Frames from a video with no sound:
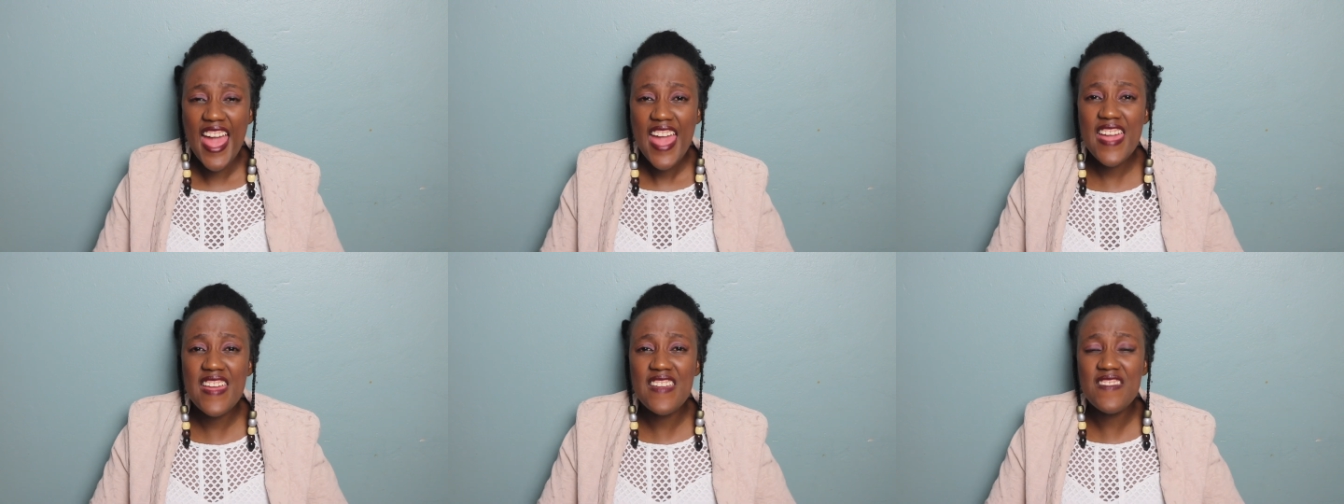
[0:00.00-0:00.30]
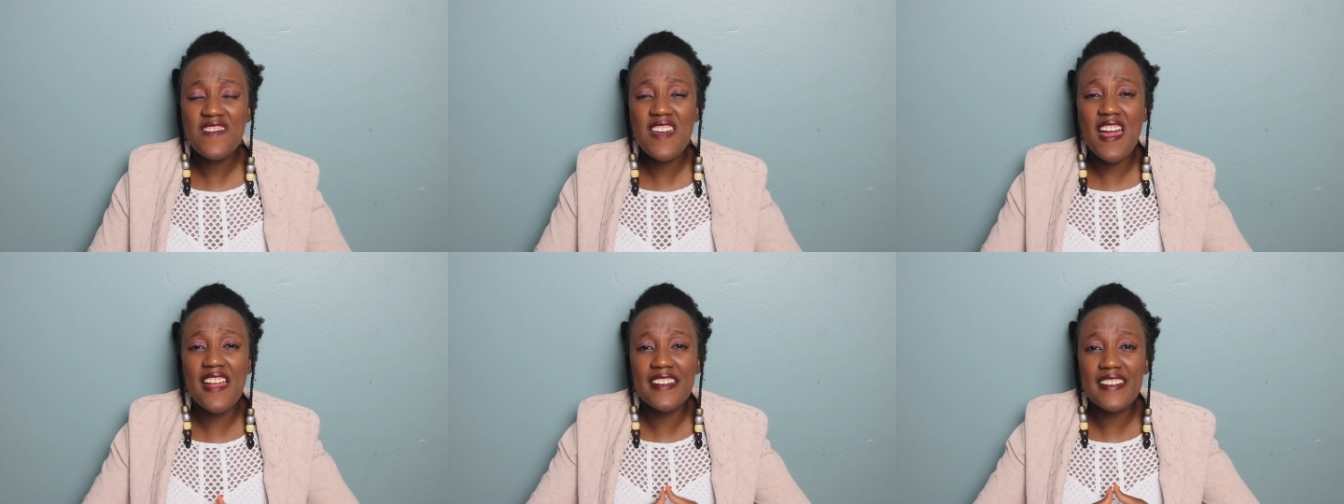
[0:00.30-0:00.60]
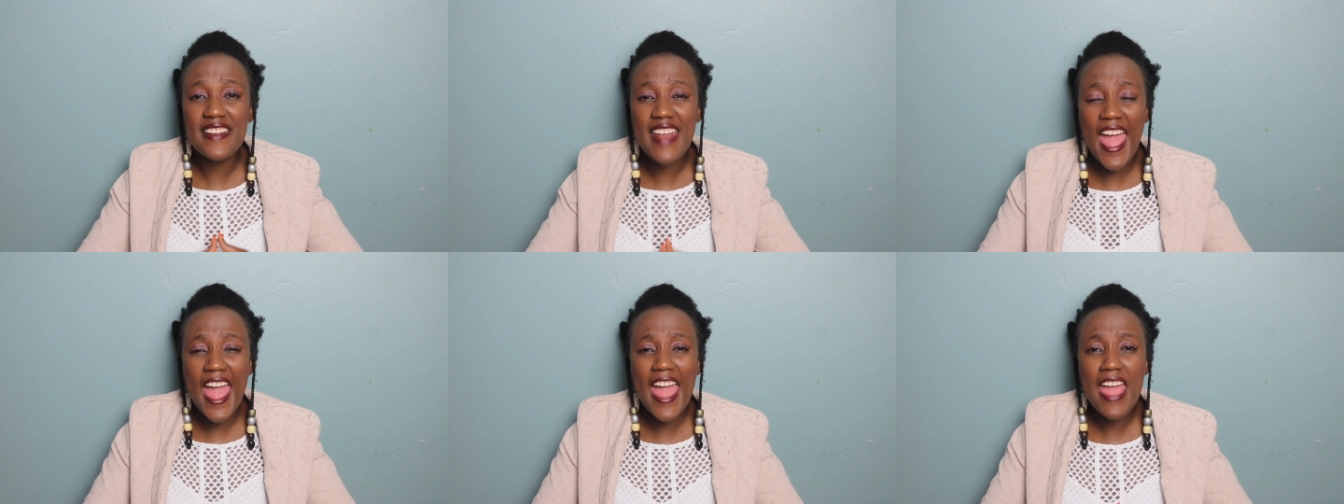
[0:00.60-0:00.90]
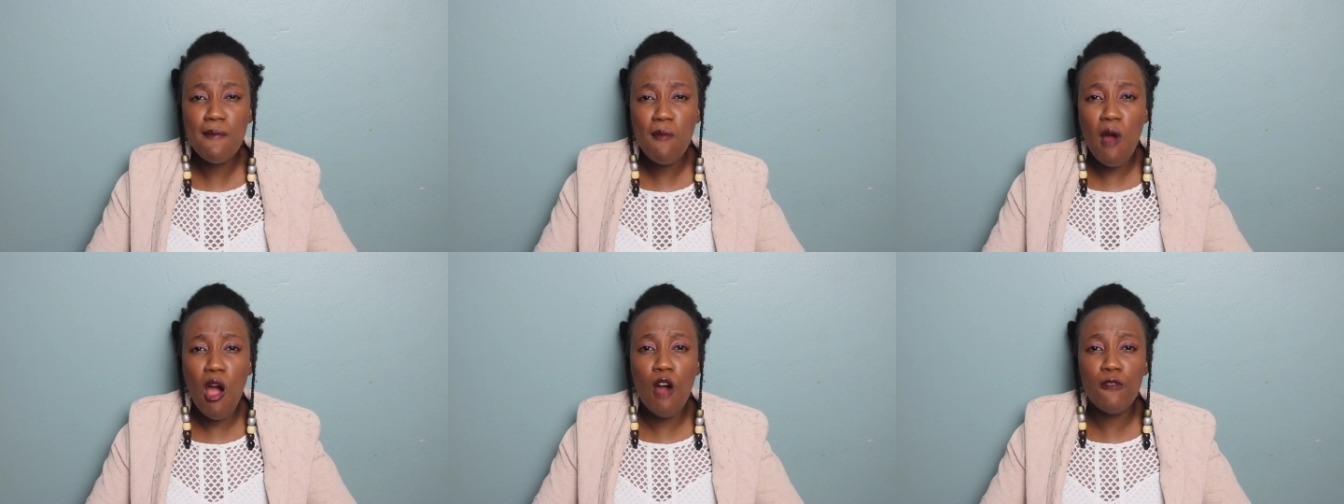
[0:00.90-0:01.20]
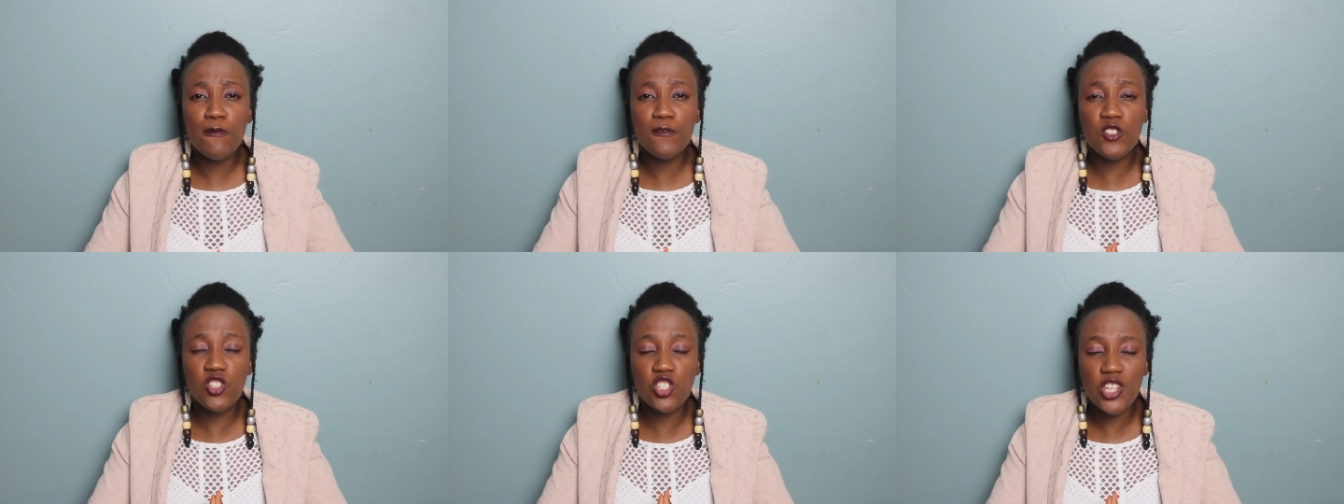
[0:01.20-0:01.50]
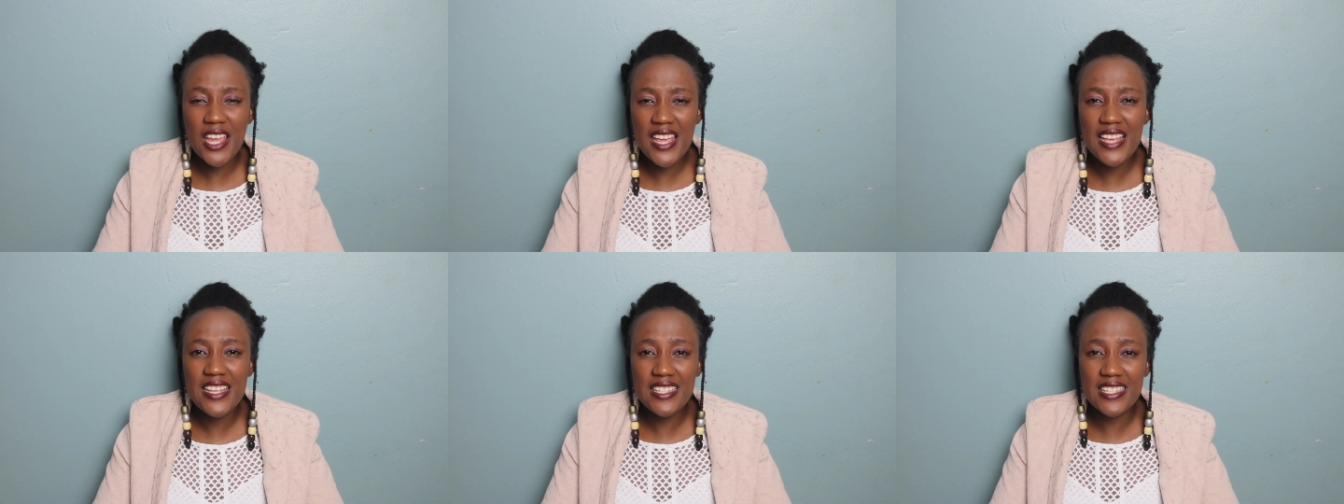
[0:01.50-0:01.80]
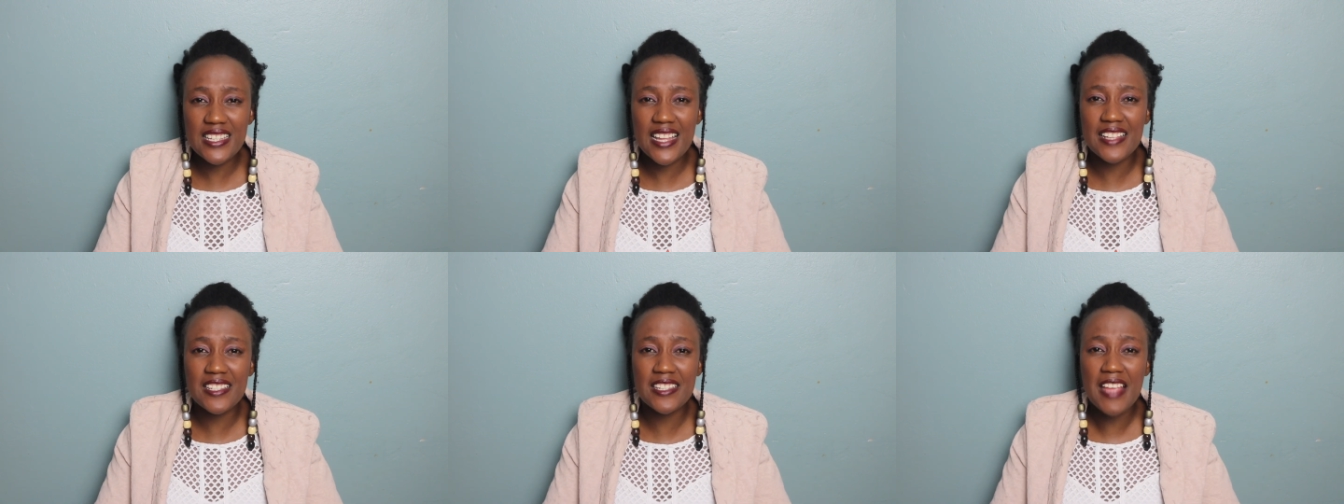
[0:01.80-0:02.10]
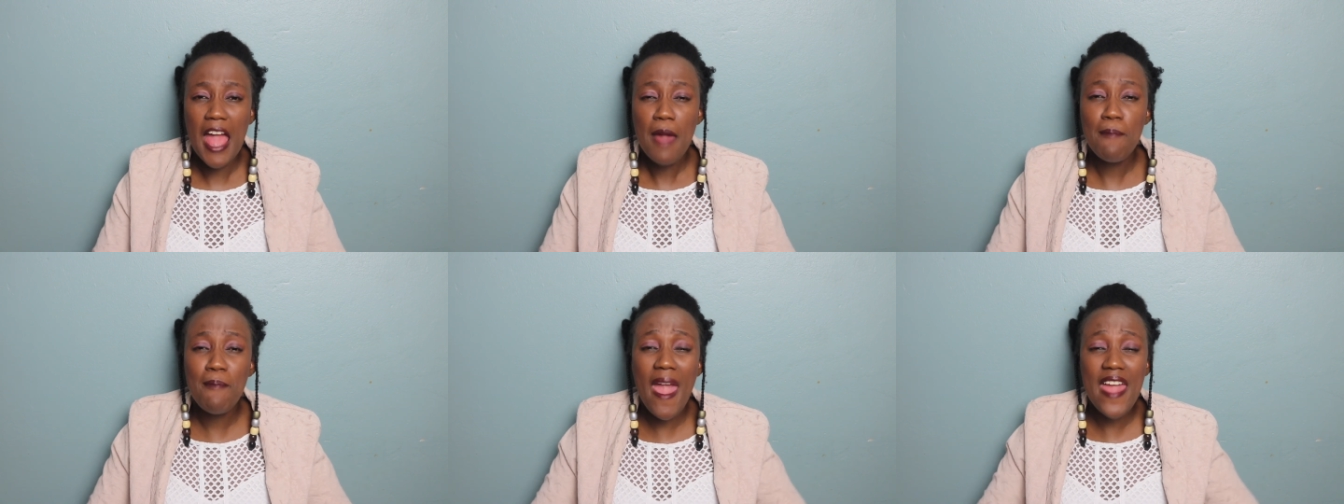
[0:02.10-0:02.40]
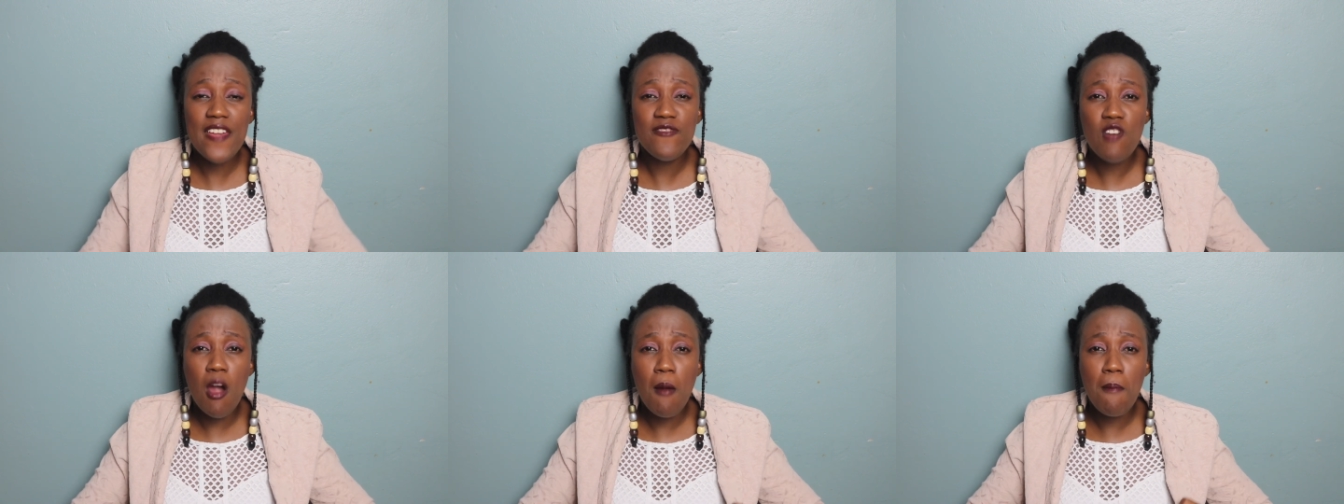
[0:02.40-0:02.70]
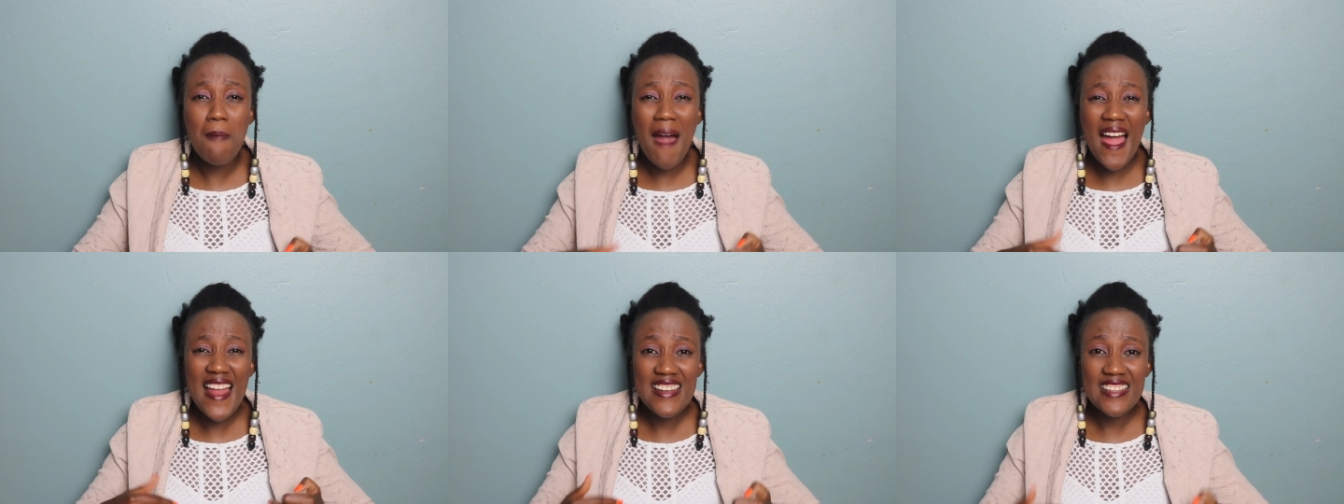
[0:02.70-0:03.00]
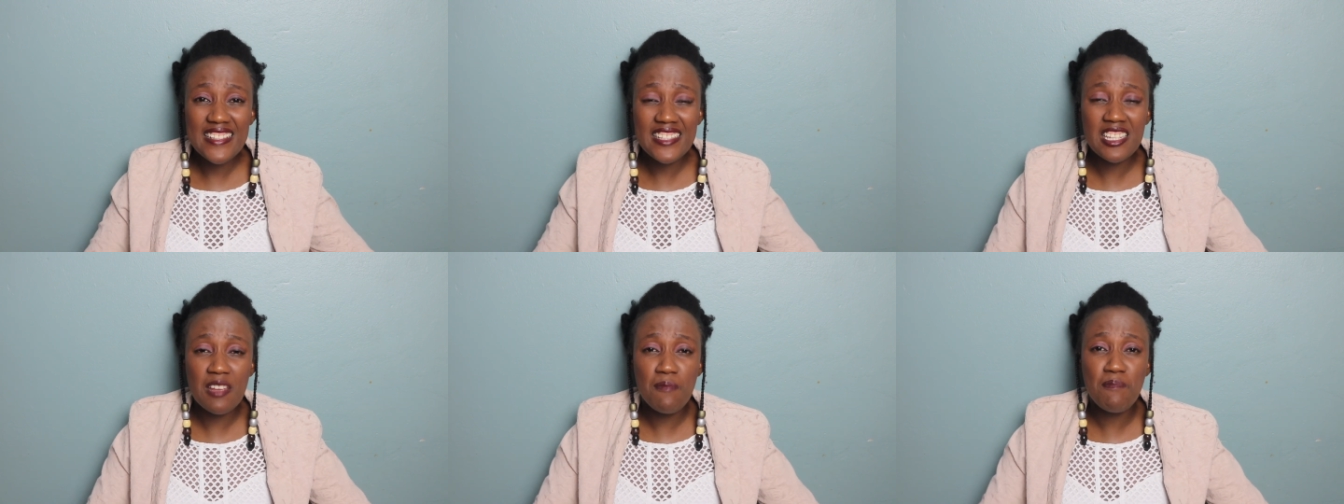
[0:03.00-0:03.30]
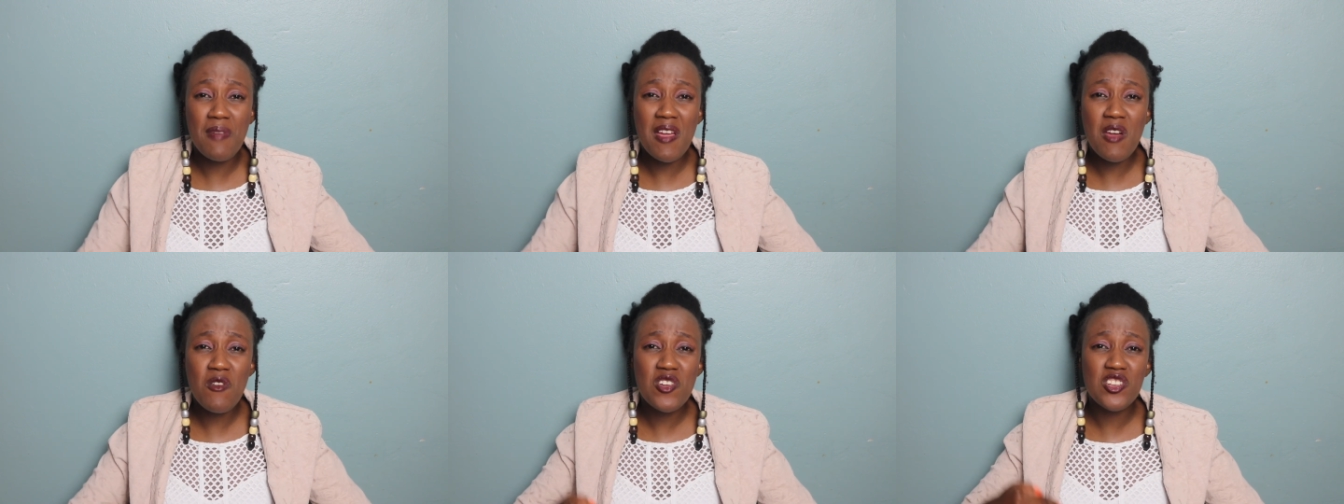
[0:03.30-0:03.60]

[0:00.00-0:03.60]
in the name of Jesus. May normality be